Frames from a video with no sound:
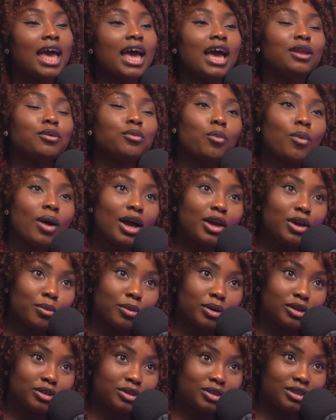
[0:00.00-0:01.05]
And why you
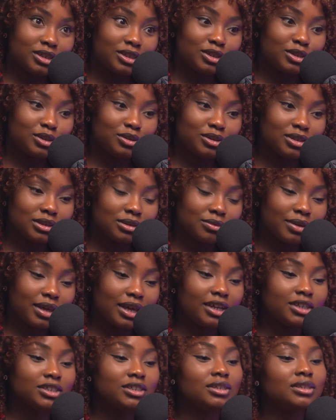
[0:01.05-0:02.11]
want to do these two
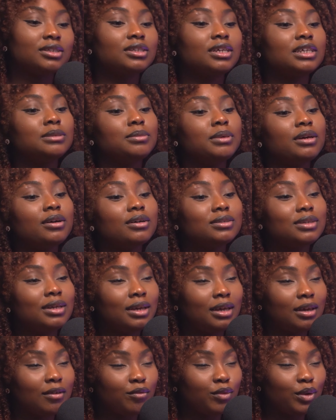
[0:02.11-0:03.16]
certifications is because they
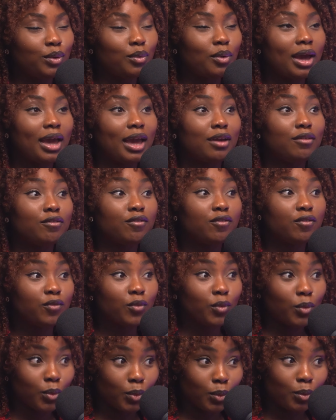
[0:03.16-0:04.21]
give you a
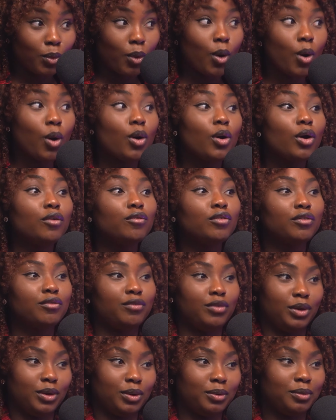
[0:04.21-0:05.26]
full
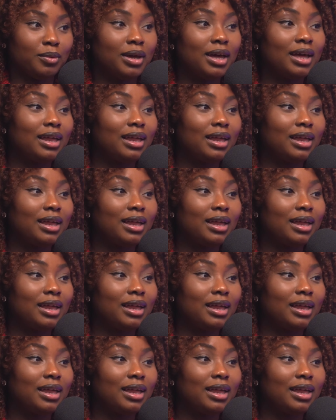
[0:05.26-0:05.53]
overview.